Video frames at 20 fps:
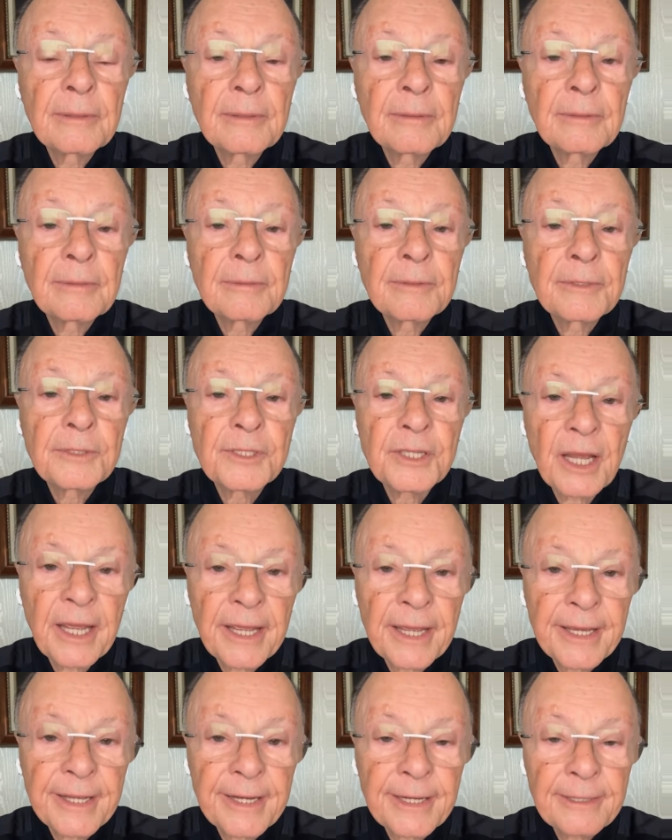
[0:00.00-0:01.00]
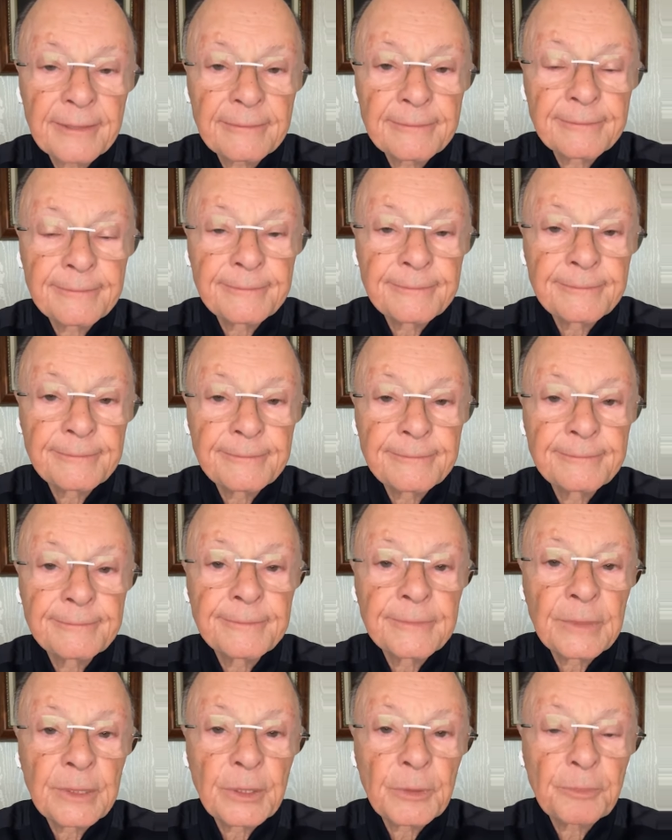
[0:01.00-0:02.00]
it's over.
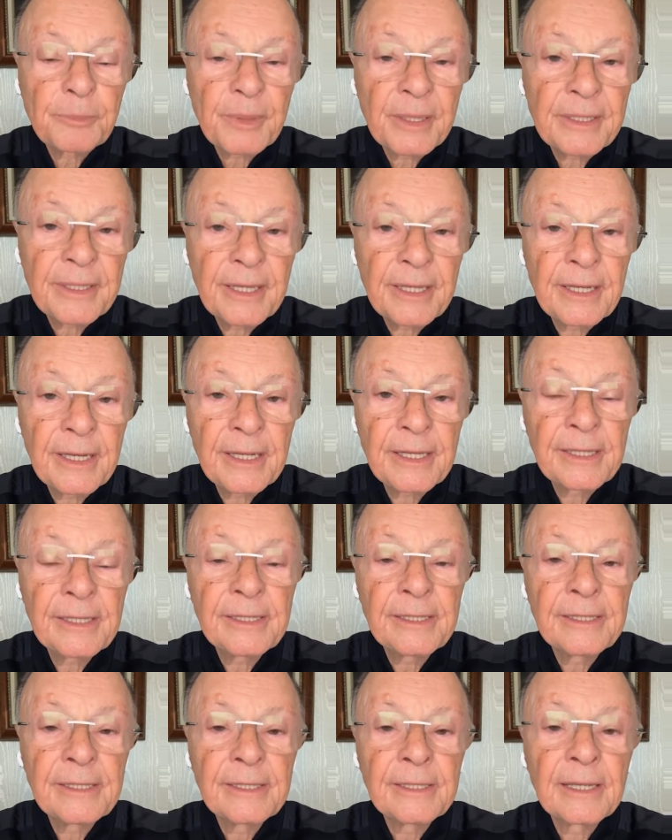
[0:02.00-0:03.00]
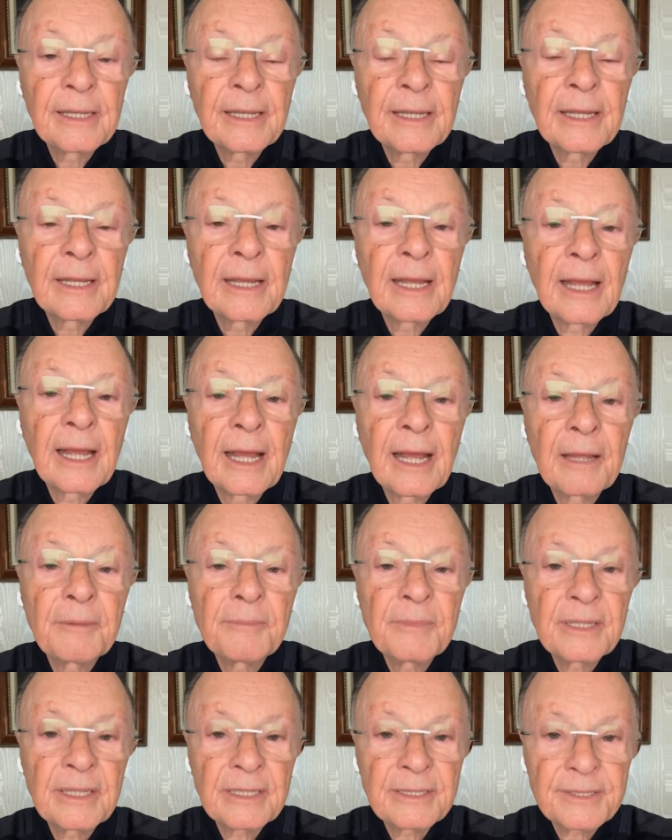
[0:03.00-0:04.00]
I will lose my
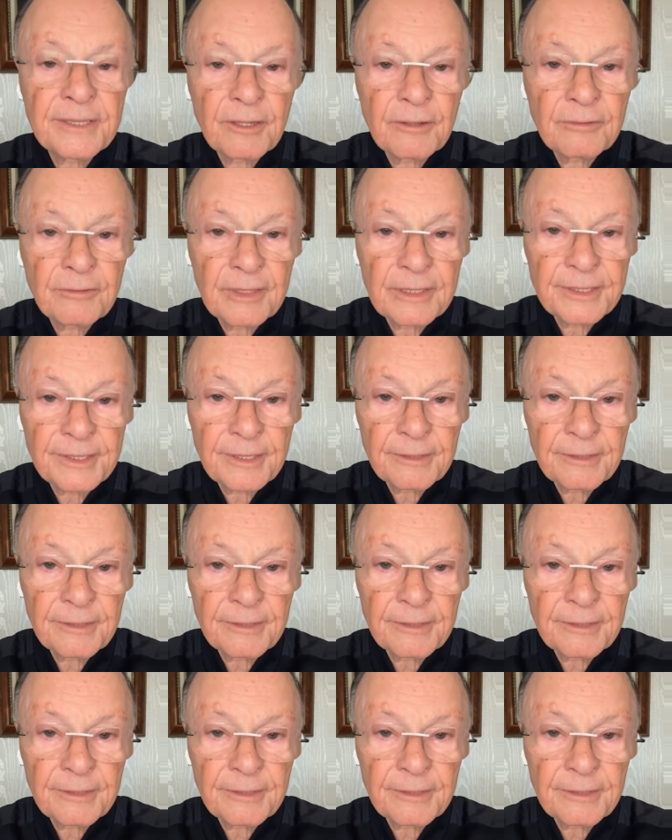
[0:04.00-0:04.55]
salvation.